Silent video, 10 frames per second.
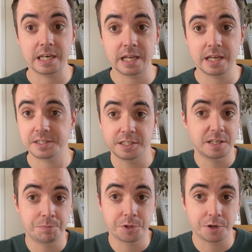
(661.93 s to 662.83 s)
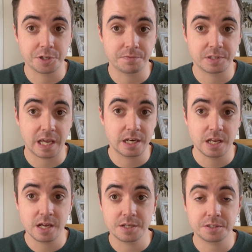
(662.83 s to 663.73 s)
years, is in production for 10
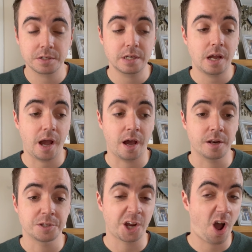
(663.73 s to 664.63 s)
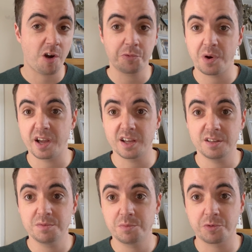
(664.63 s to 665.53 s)
years, and halfway
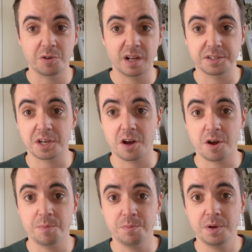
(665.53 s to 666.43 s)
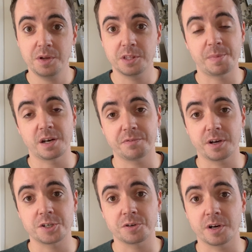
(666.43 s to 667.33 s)
through that time, the
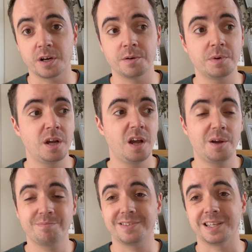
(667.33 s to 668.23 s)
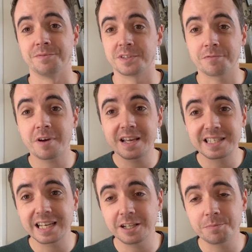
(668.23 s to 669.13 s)
manufacturer gives the face
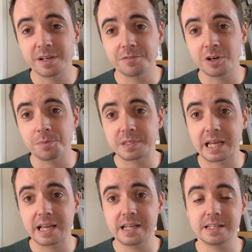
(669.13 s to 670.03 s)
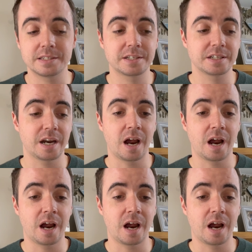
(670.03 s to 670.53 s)
a little bit of an update,